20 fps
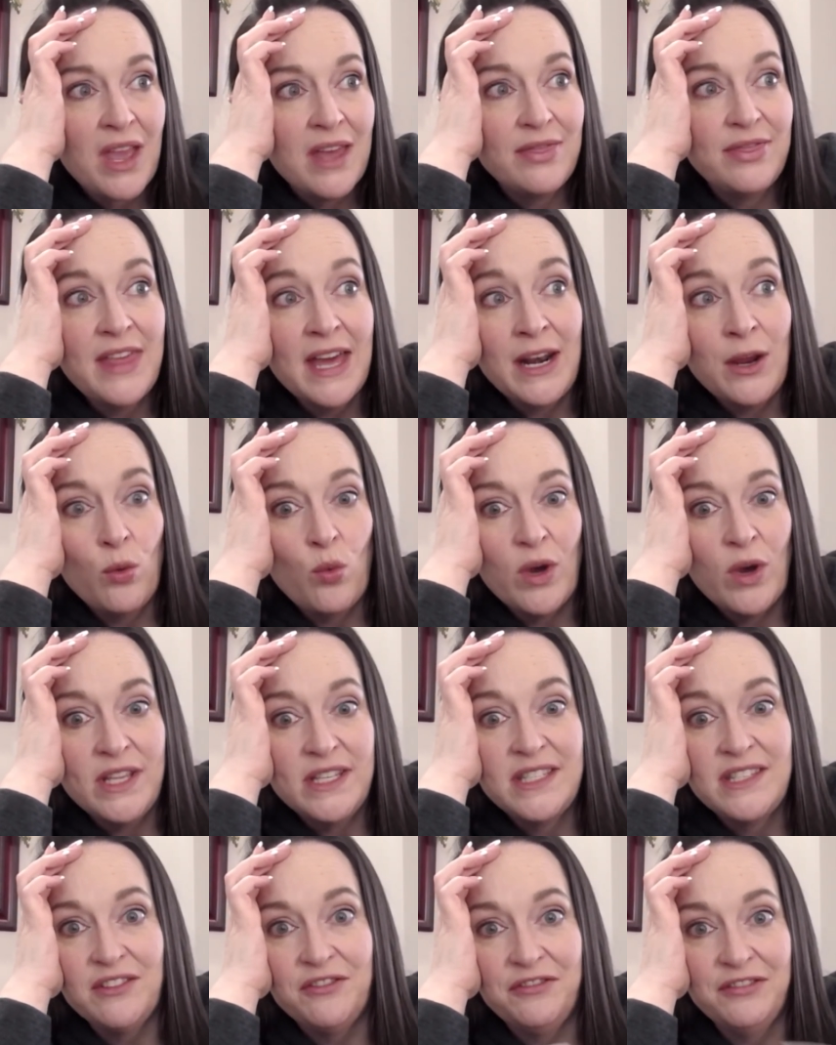than it was
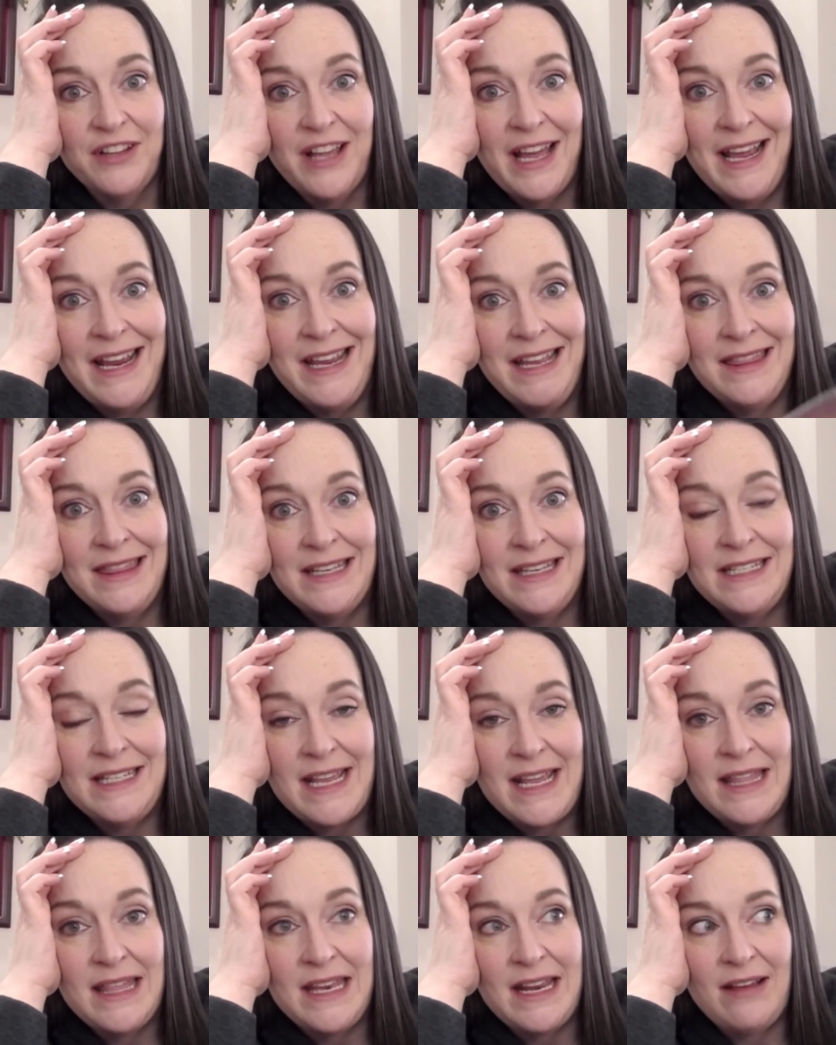to fly in the
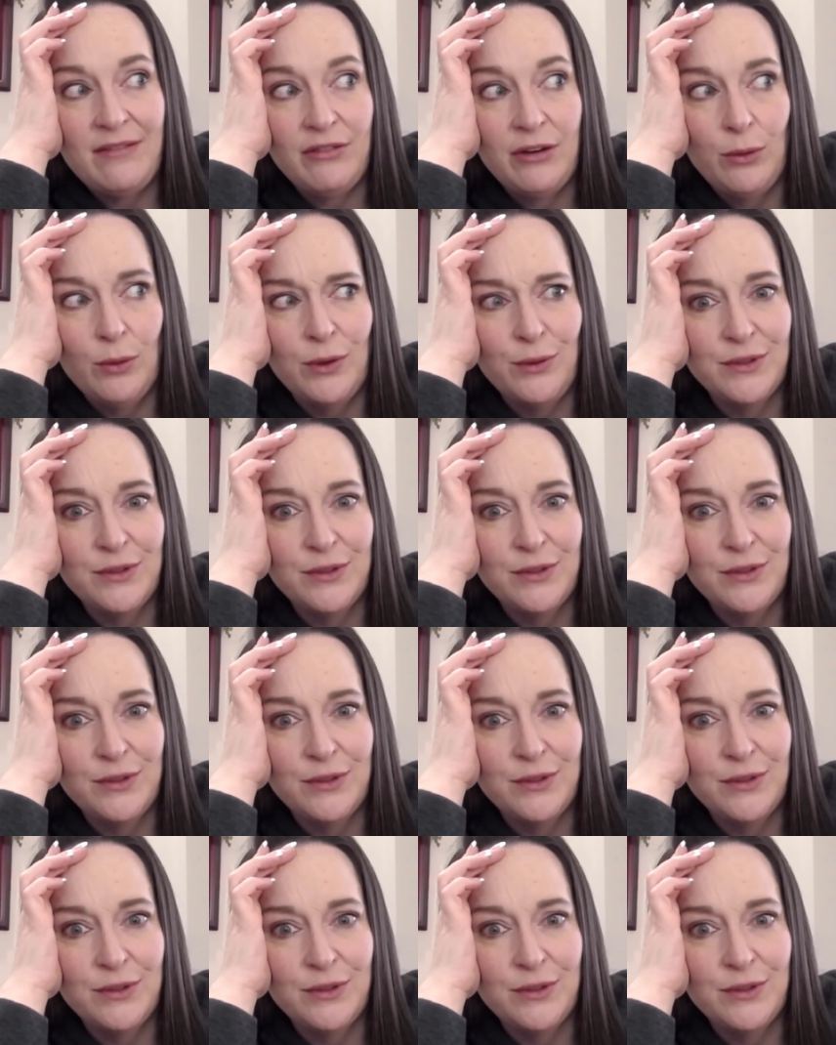day that everyone